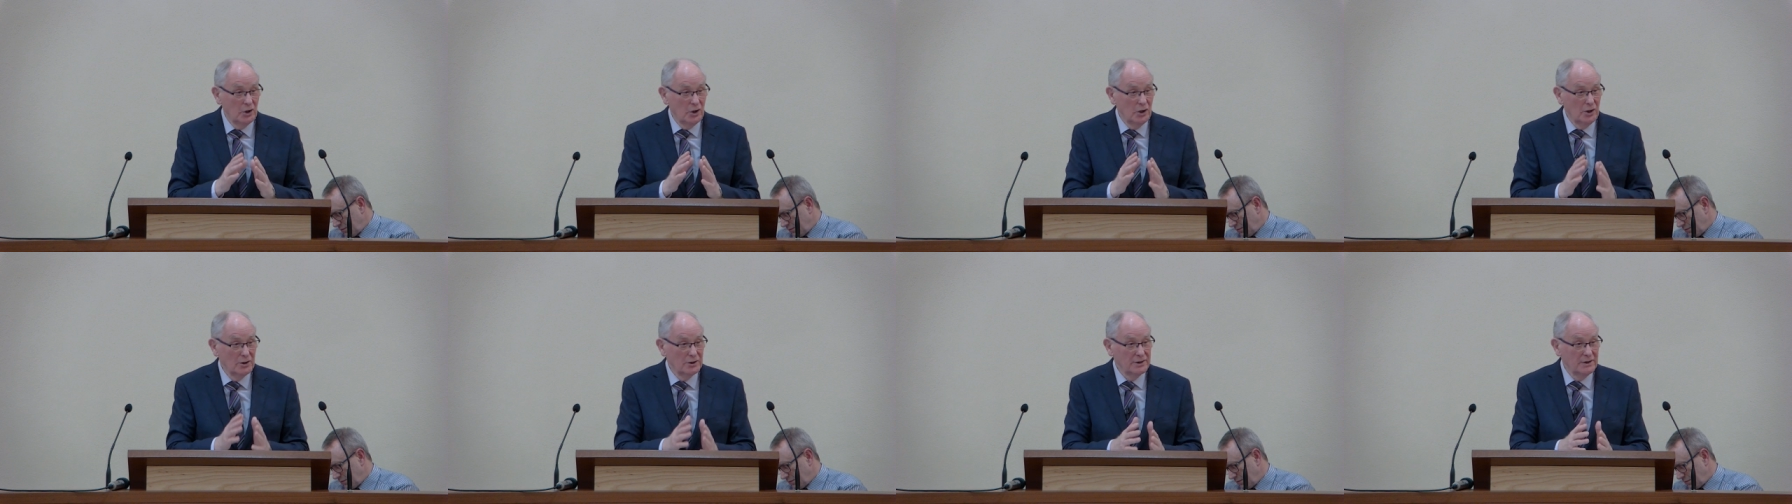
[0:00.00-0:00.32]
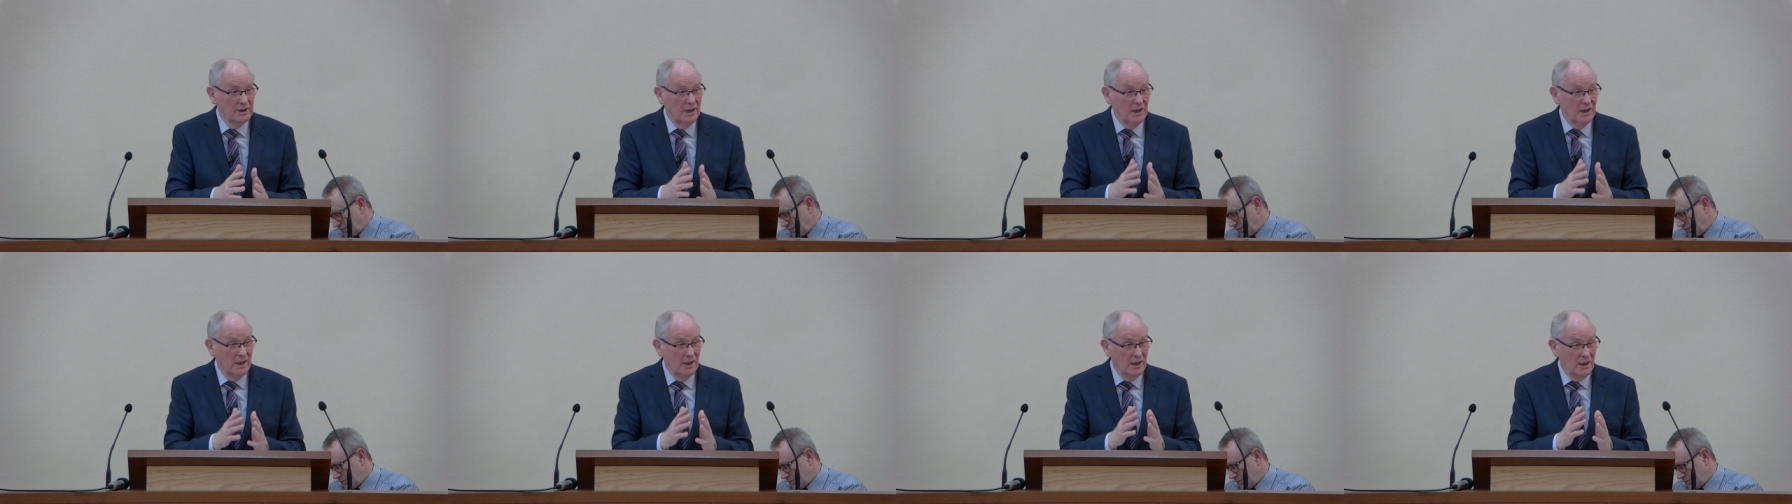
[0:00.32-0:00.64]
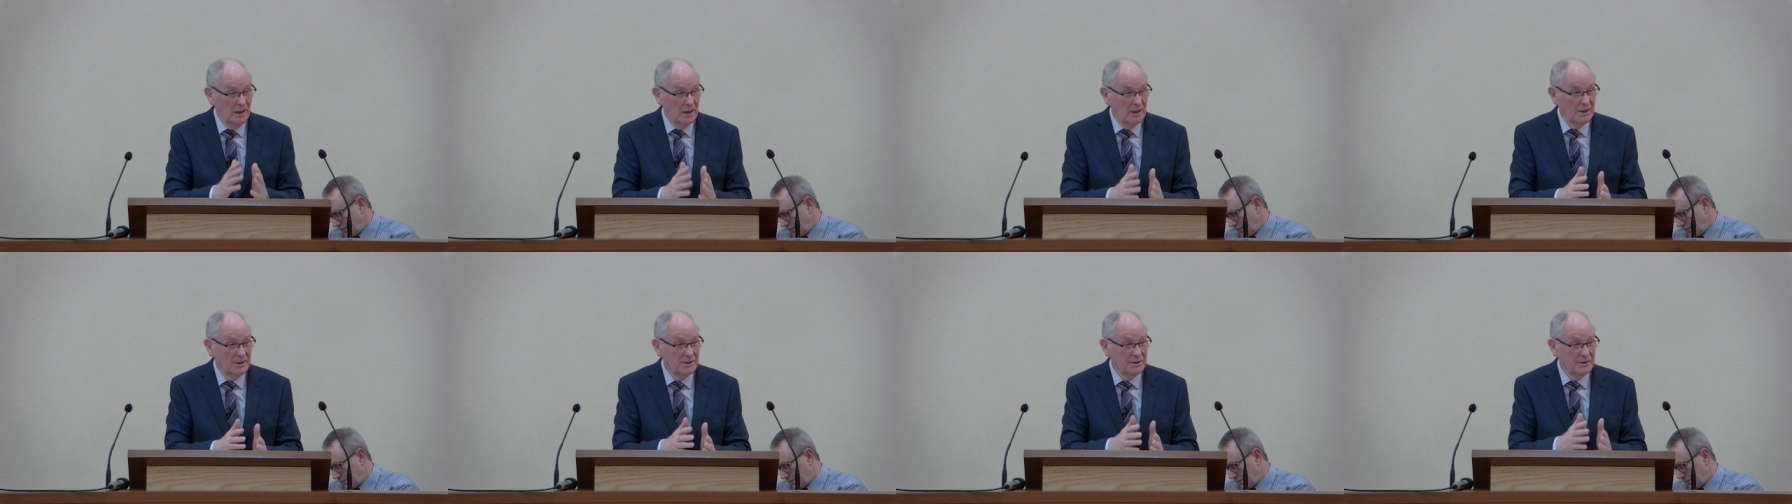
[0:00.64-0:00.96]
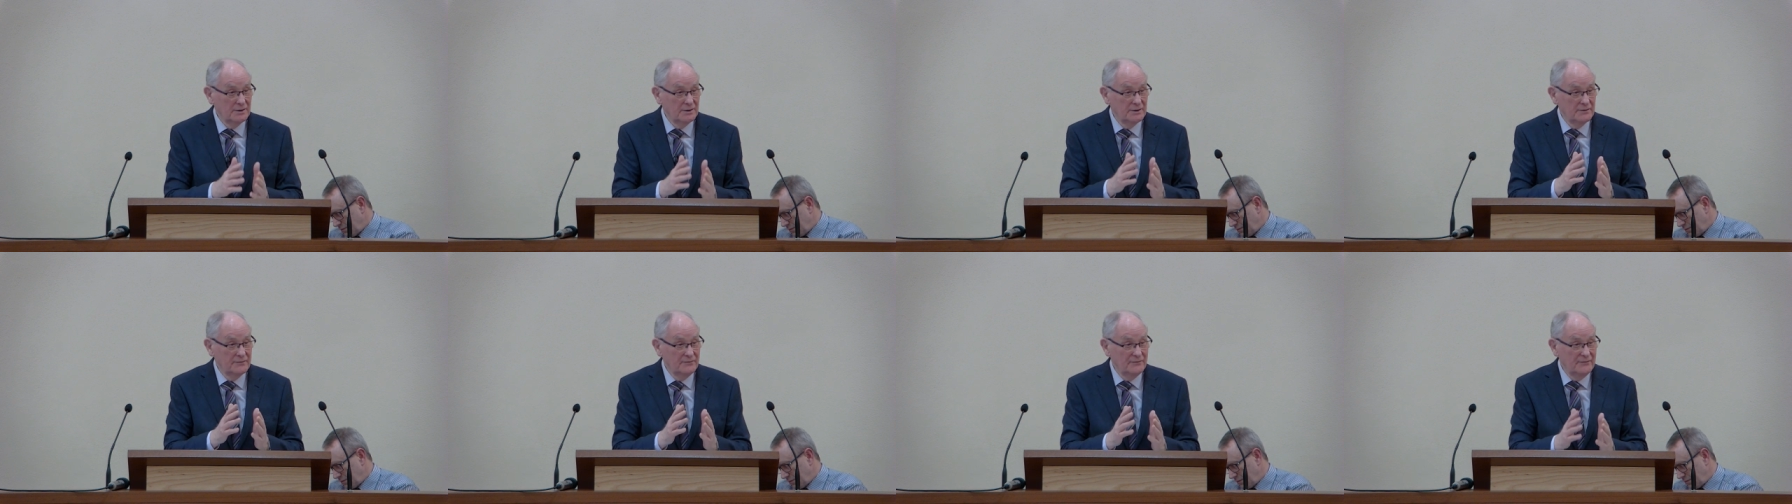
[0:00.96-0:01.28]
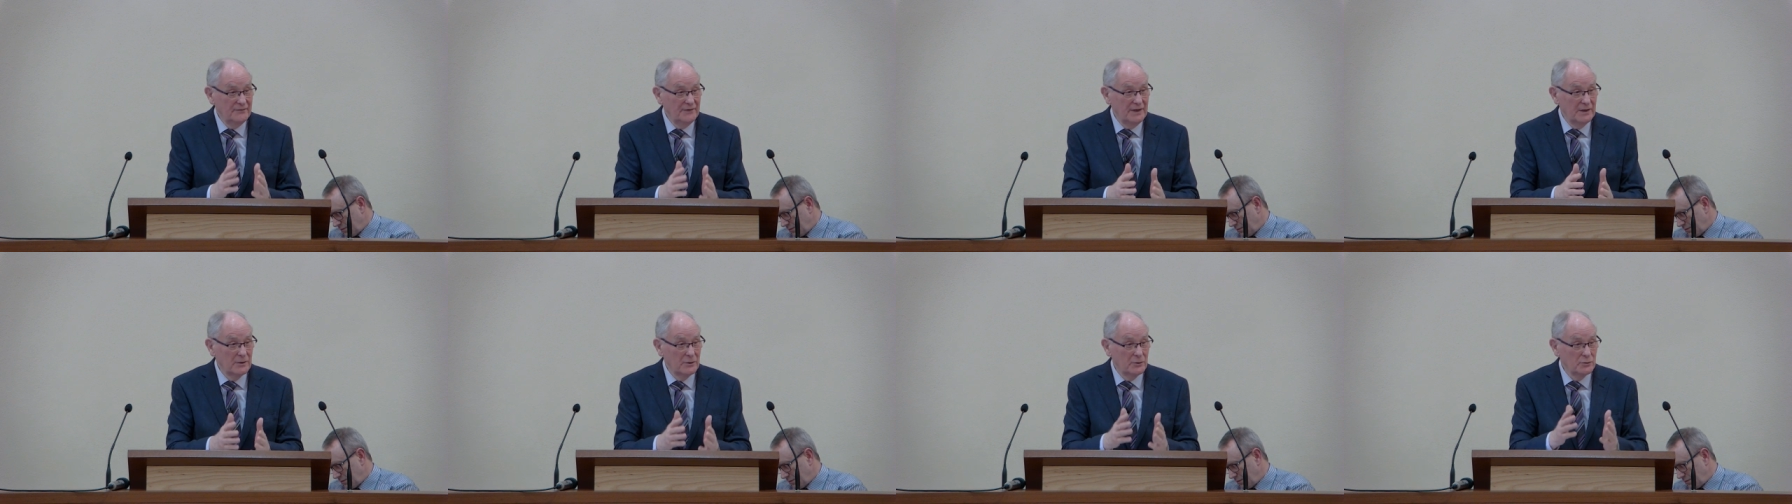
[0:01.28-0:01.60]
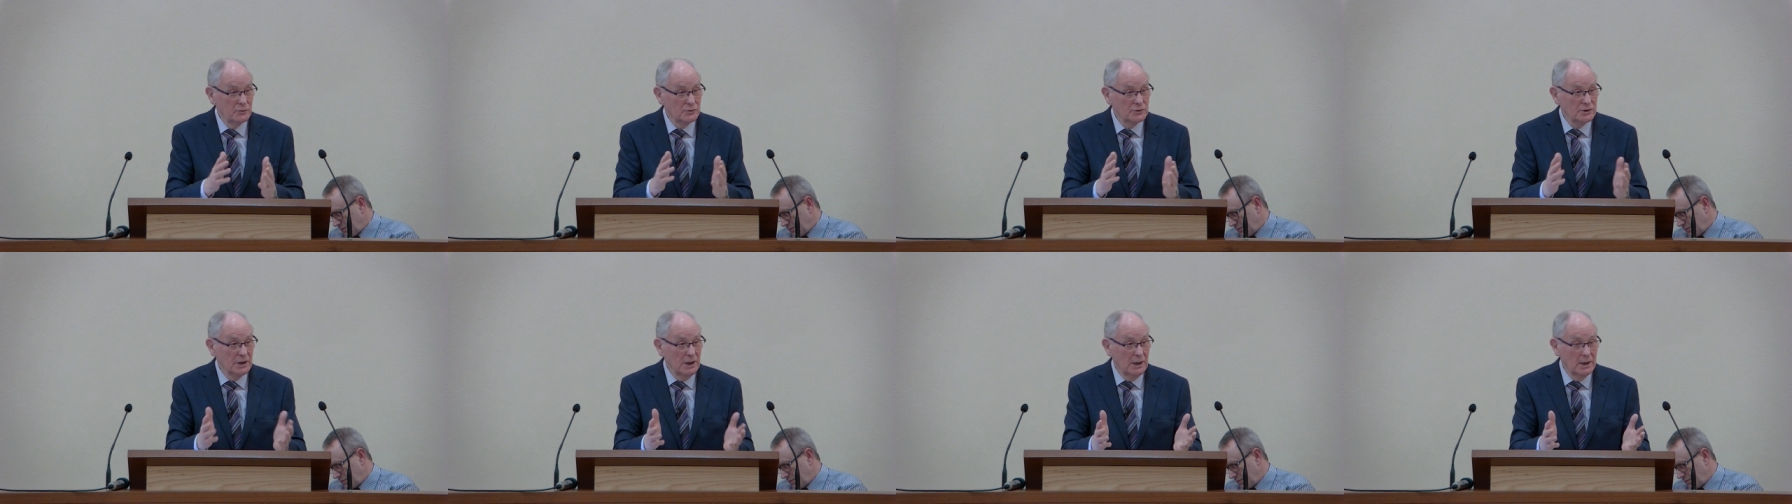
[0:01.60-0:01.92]
God hardened
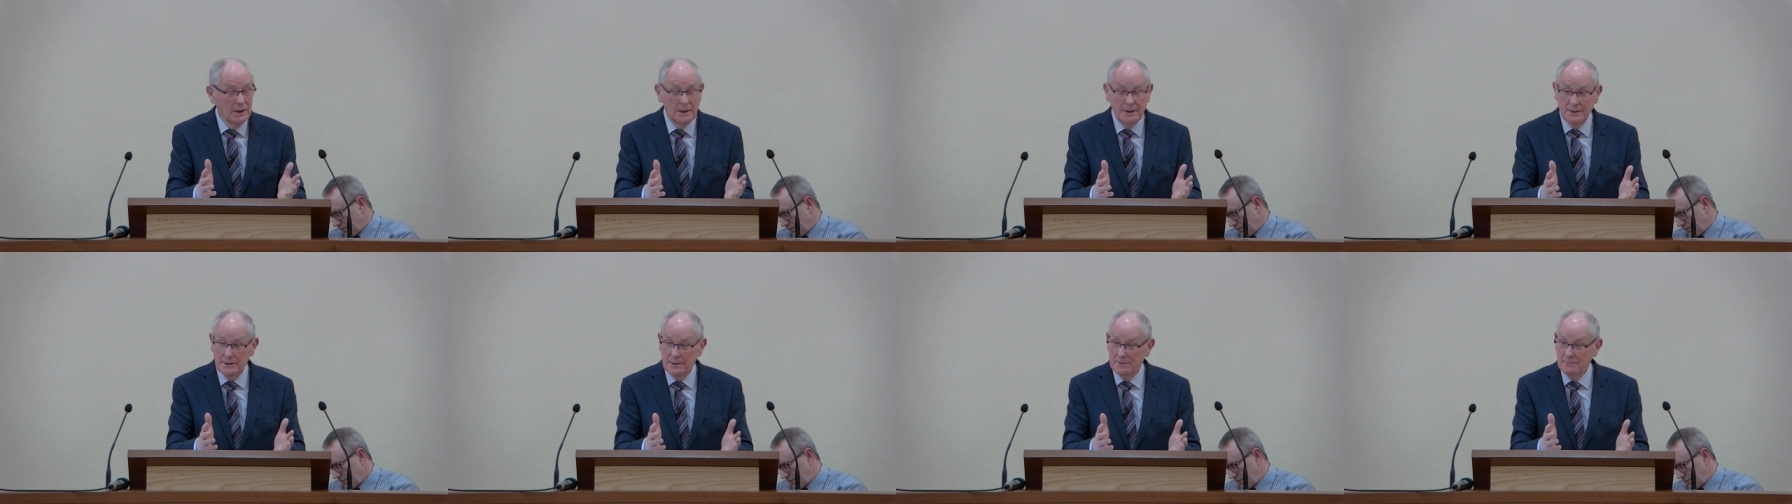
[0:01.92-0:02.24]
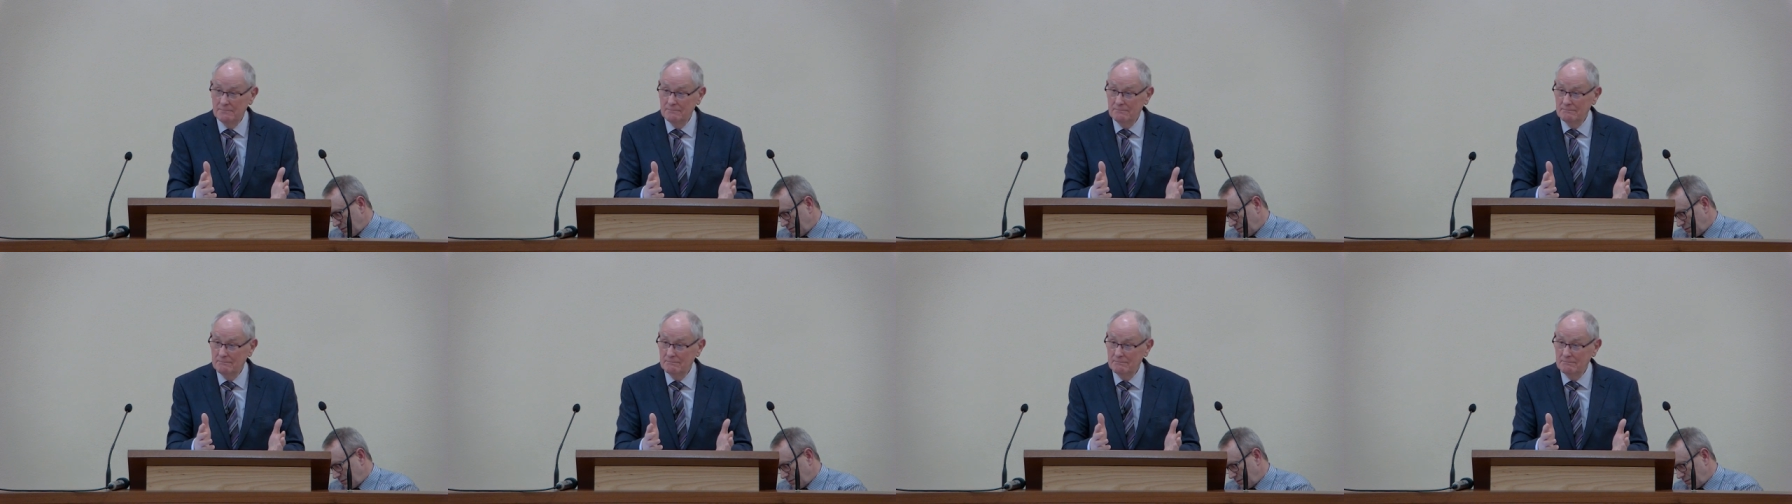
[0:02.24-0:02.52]
Pharaoh's heart.